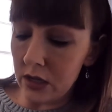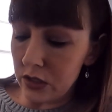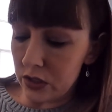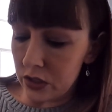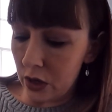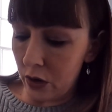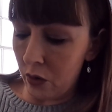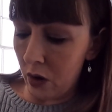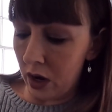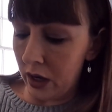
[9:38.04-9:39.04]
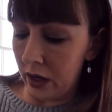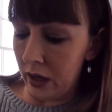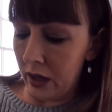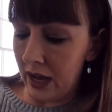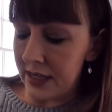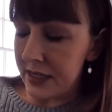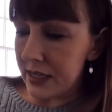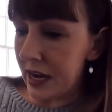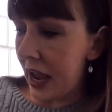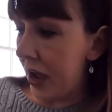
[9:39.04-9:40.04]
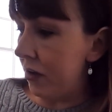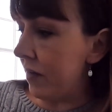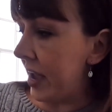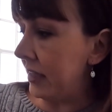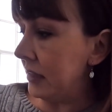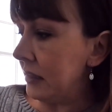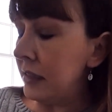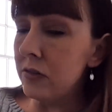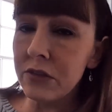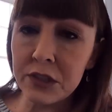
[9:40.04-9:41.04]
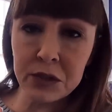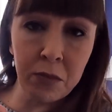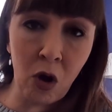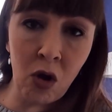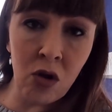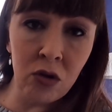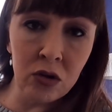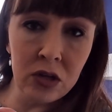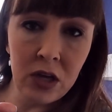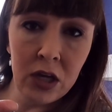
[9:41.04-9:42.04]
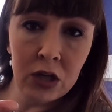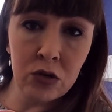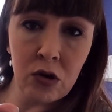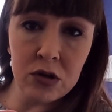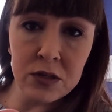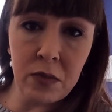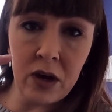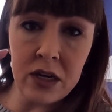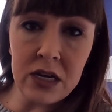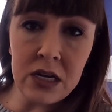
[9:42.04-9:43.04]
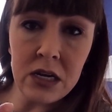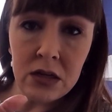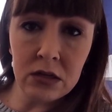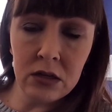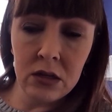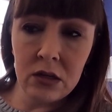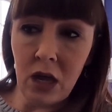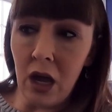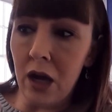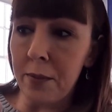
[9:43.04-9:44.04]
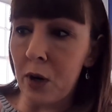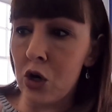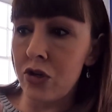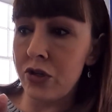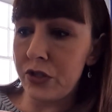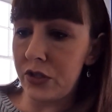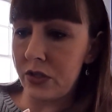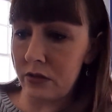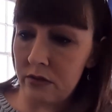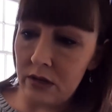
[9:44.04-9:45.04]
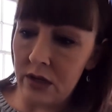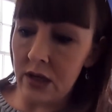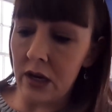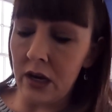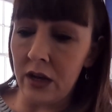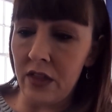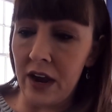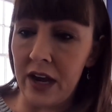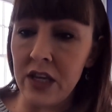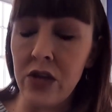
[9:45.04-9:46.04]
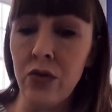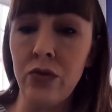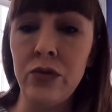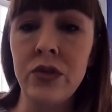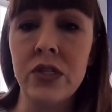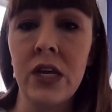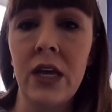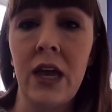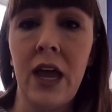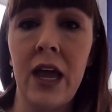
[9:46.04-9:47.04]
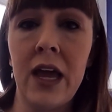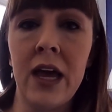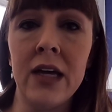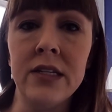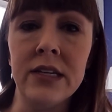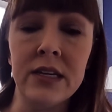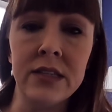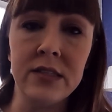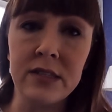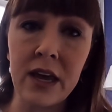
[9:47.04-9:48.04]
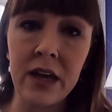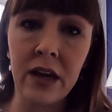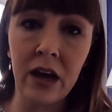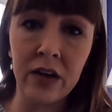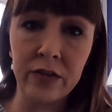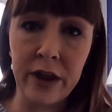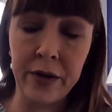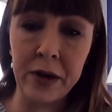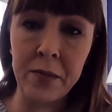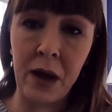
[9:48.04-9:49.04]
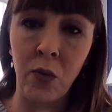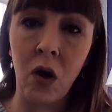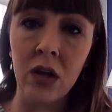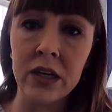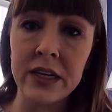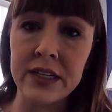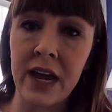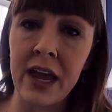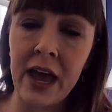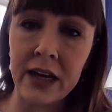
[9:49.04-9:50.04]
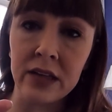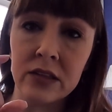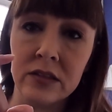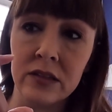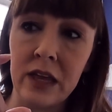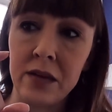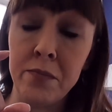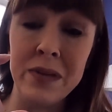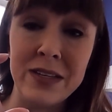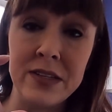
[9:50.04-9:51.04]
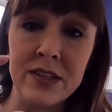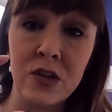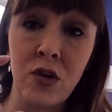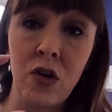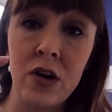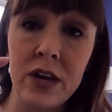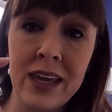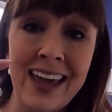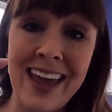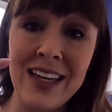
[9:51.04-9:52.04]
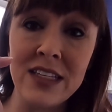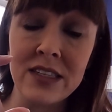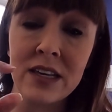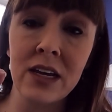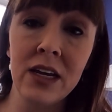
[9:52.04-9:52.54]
So I did have a little small crossbody purse that I use, and instead of carrying my wallet, I had a business card case.